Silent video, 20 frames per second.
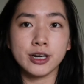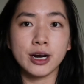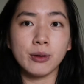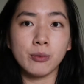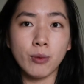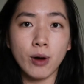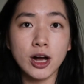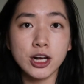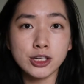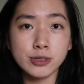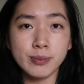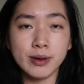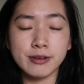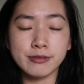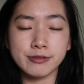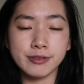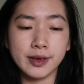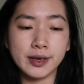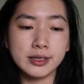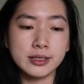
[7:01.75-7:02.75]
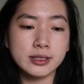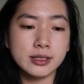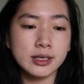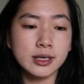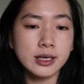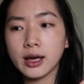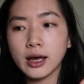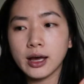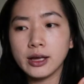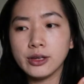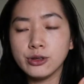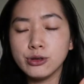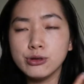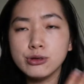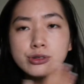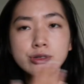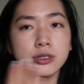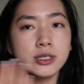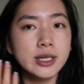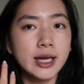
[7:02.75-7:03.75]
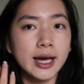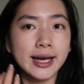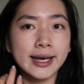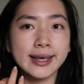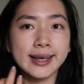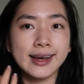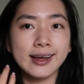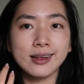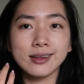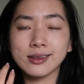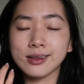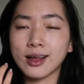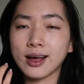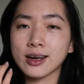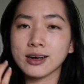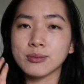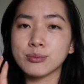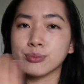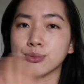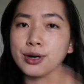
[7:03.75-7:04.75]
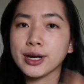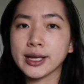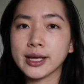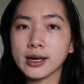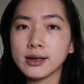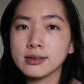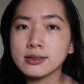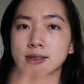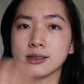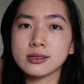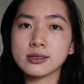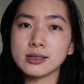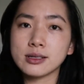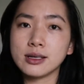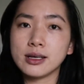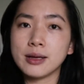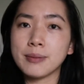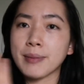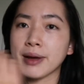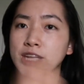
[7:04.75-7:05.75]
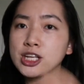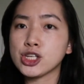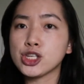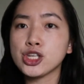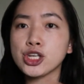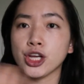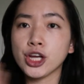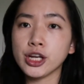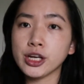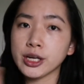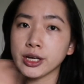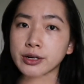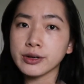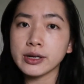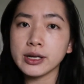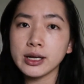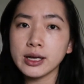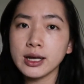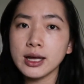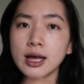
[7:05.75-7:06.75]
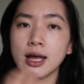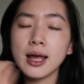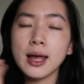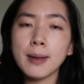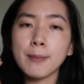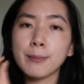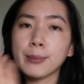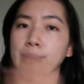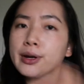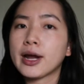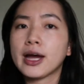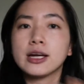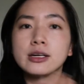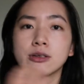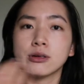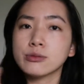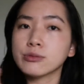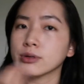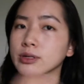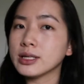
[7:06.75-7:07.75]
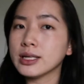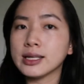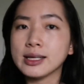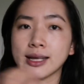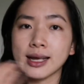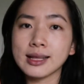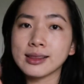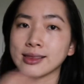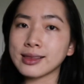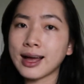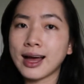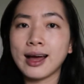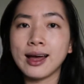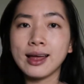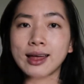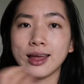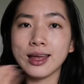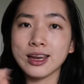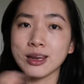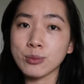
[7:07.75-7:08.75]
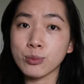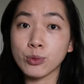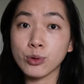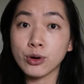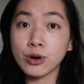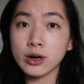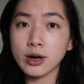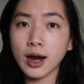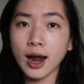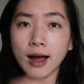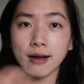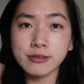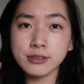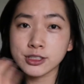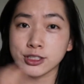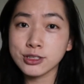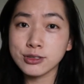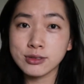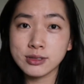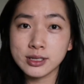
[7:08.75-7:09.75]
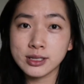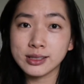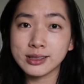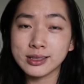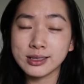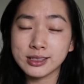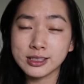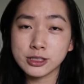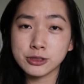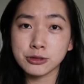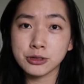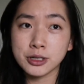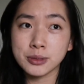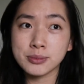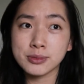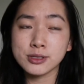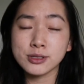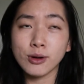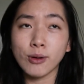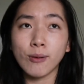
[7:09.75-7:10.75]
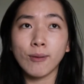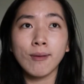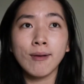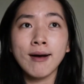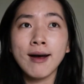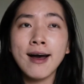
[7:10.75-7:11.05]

I wash my face, and usually I get a lot of breakouts in my chin area, but I don't really get that anymore after using these creams. So